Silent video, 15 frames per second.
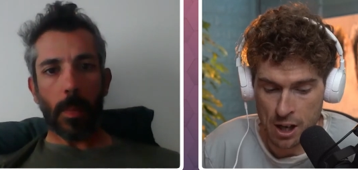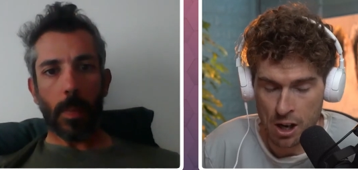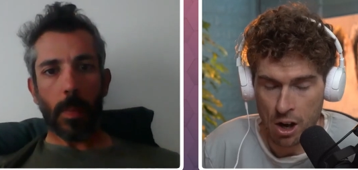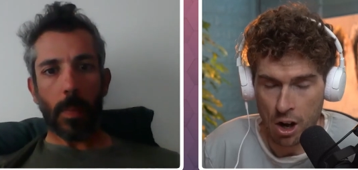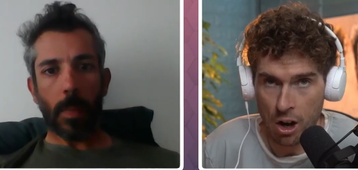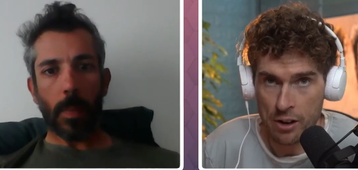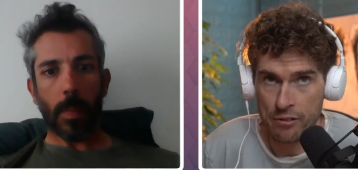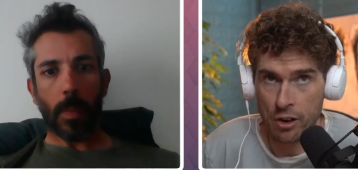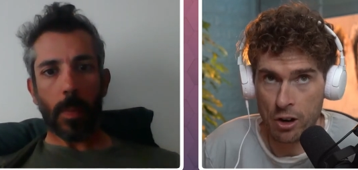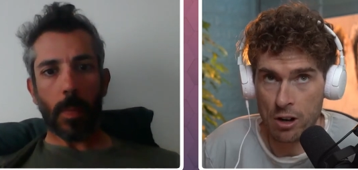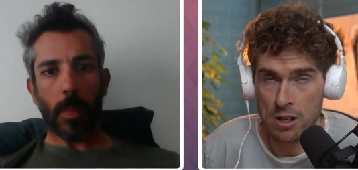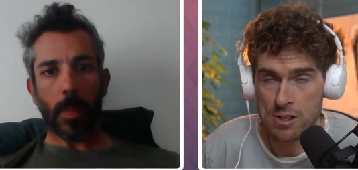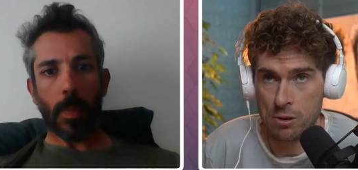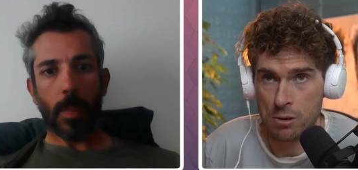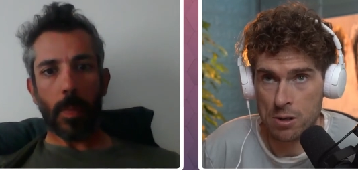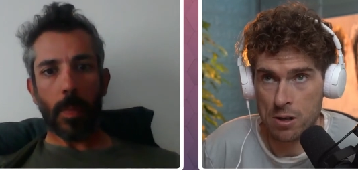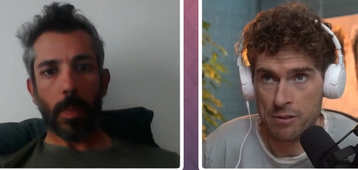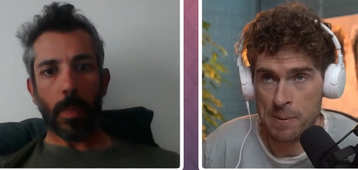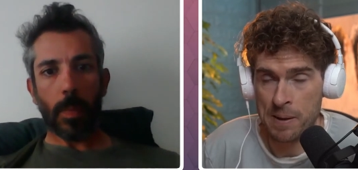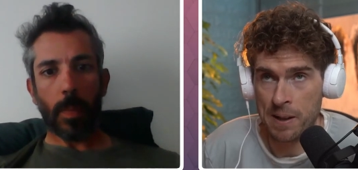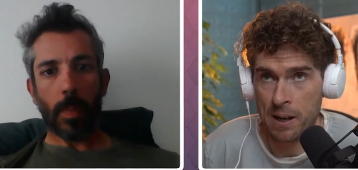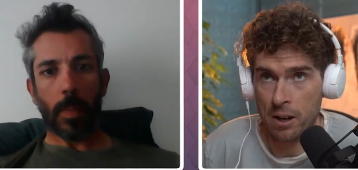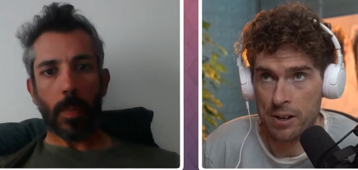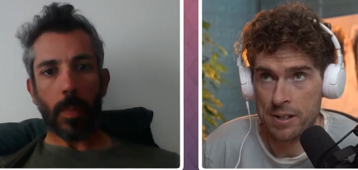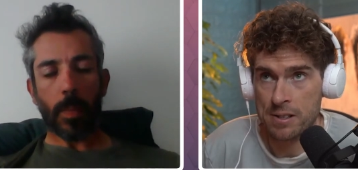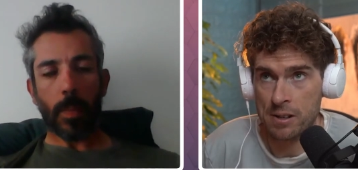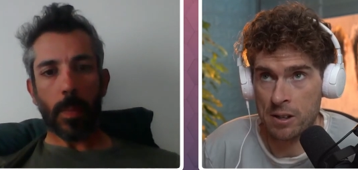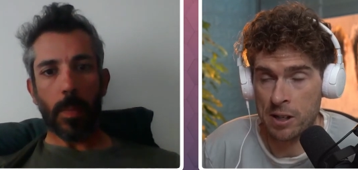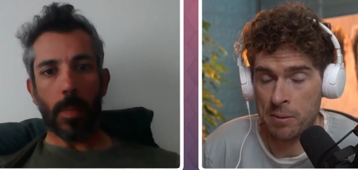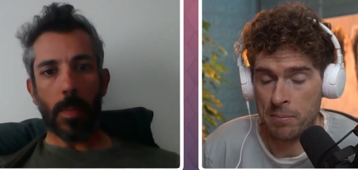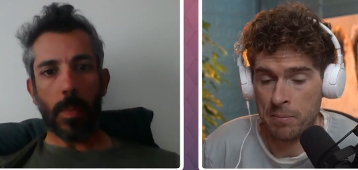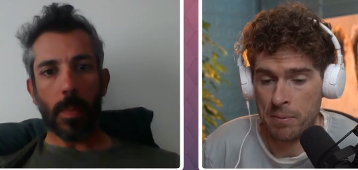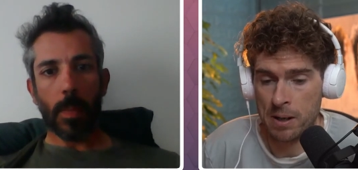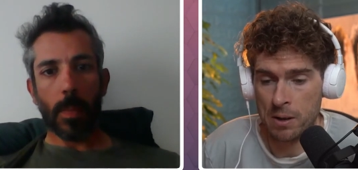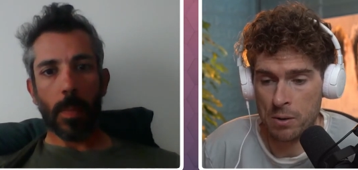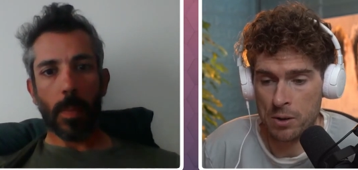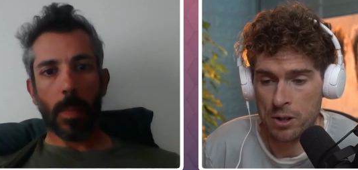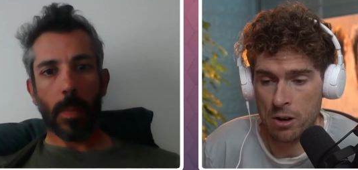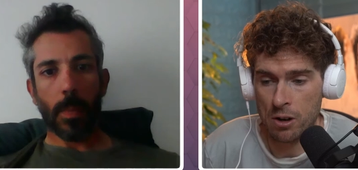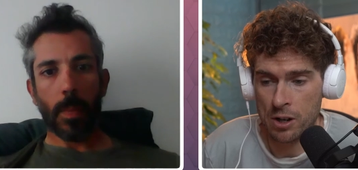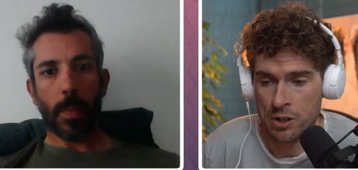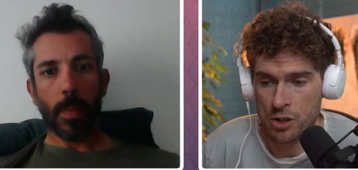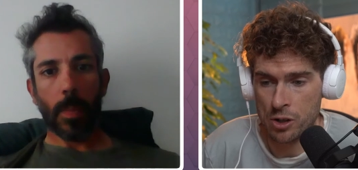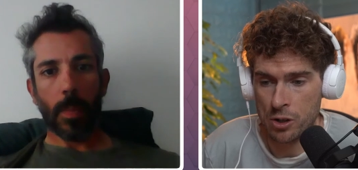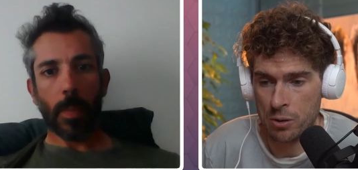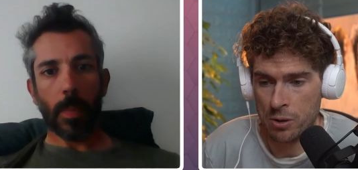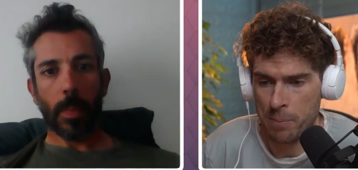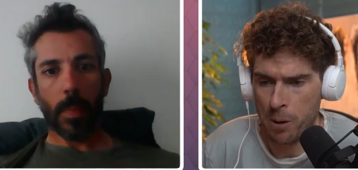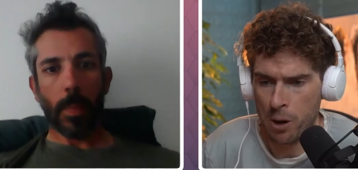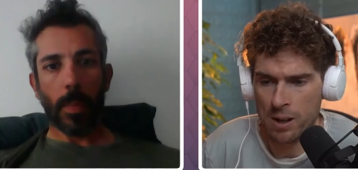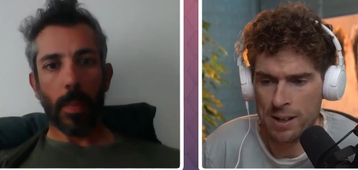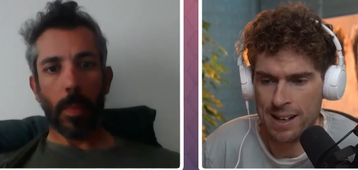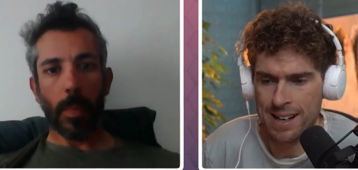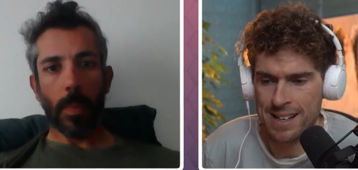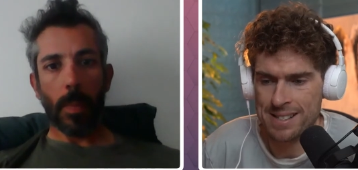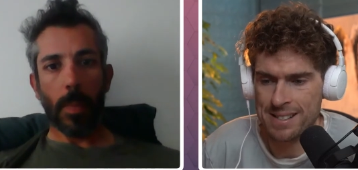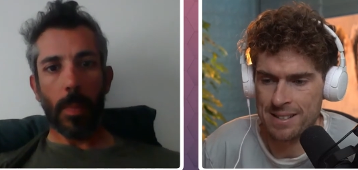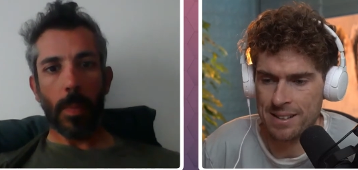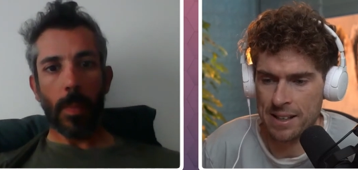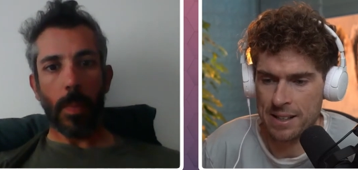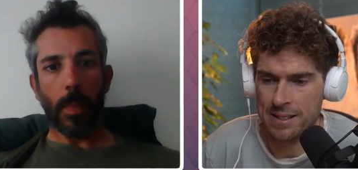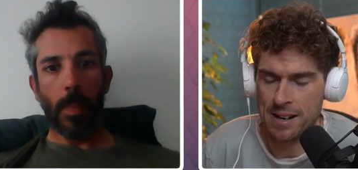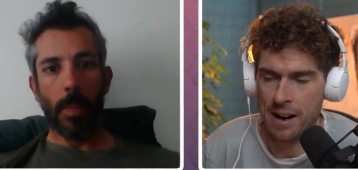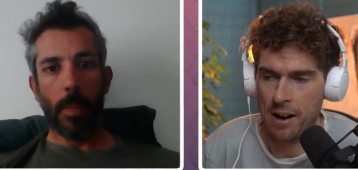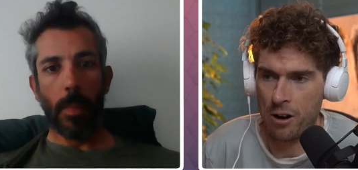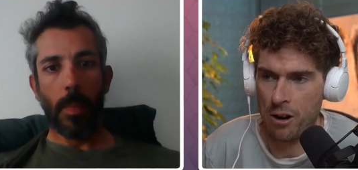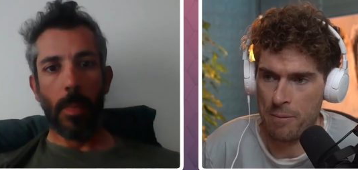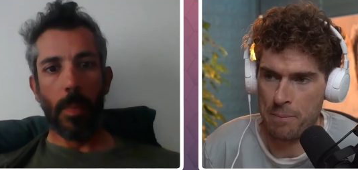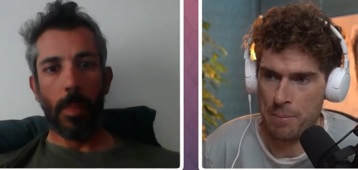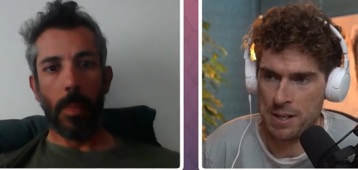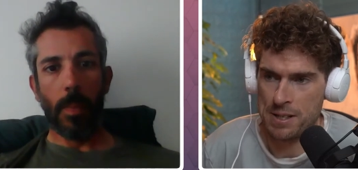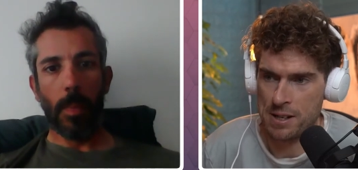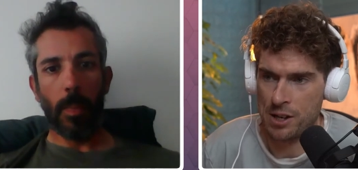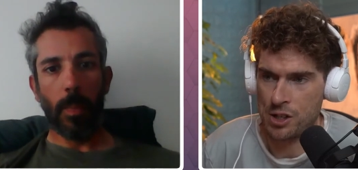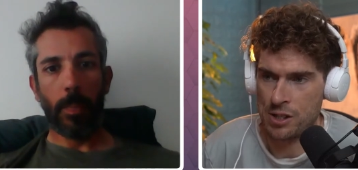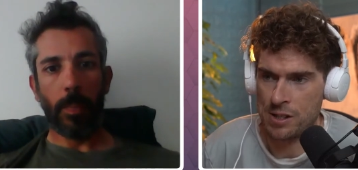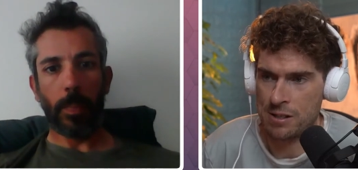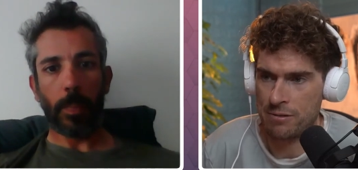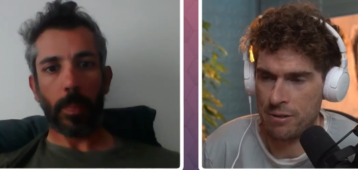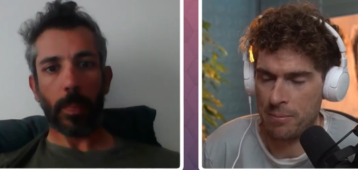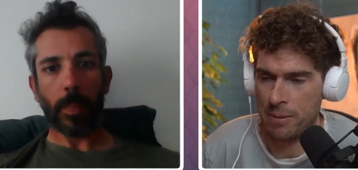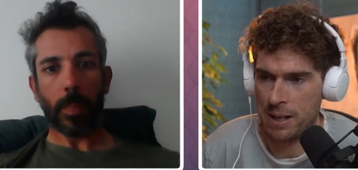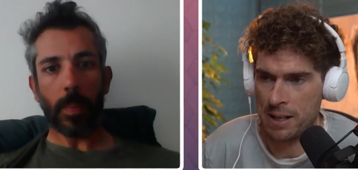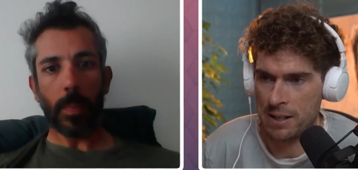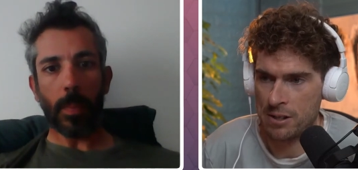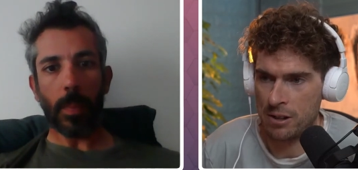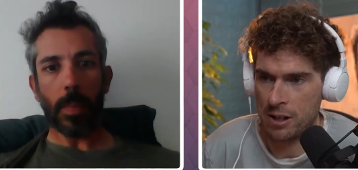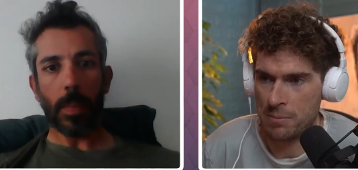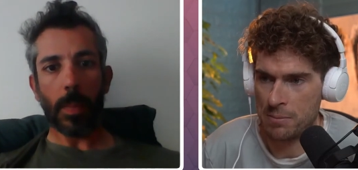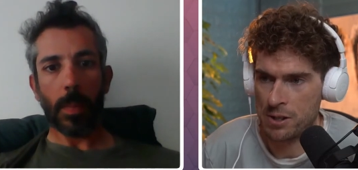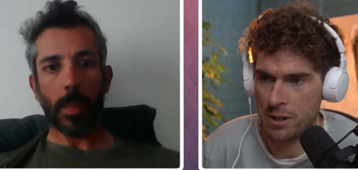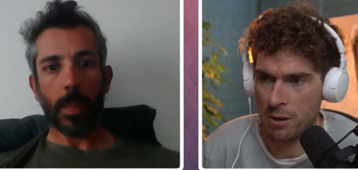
Speaker 1: I've also I've spent a lot of time, you know, talking through the podcast is like therapy sessions for me at times. You know,